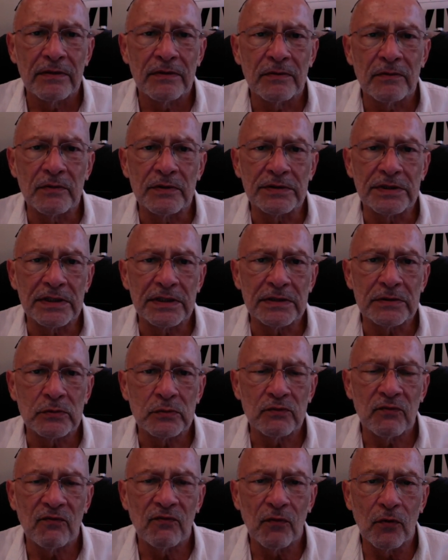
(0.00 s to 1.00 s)
which is
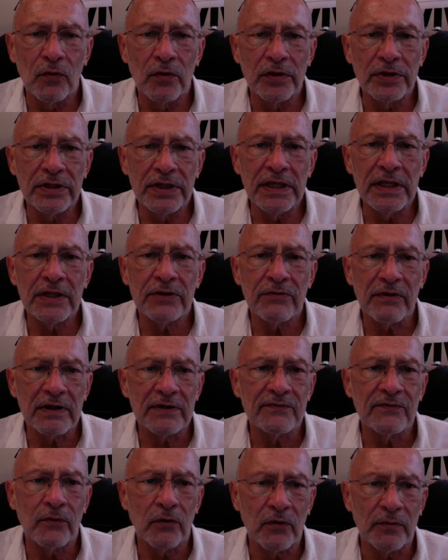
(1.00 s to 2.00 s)
4D
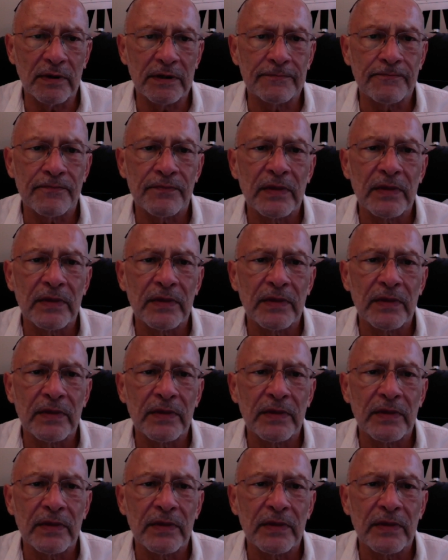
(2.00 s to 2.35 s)
transforming.